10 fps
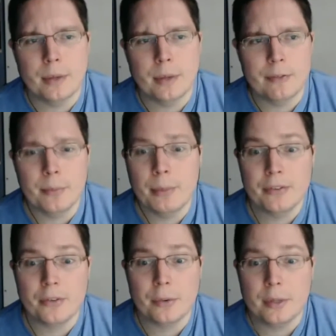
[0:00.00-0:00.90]
Like for
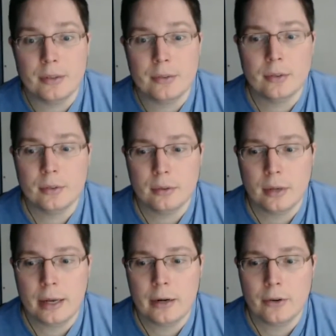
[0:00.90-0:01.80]
mysteries,
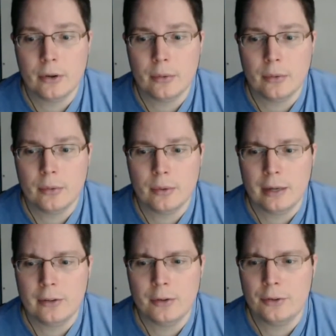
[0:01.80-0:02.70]
I don't know.
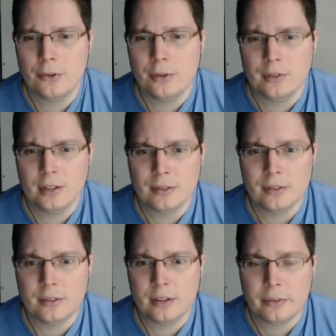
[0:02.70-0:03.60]
I don't know that you could
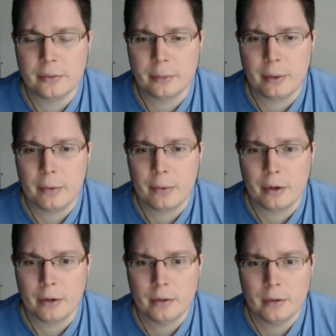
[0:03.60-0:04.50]
successfully write one.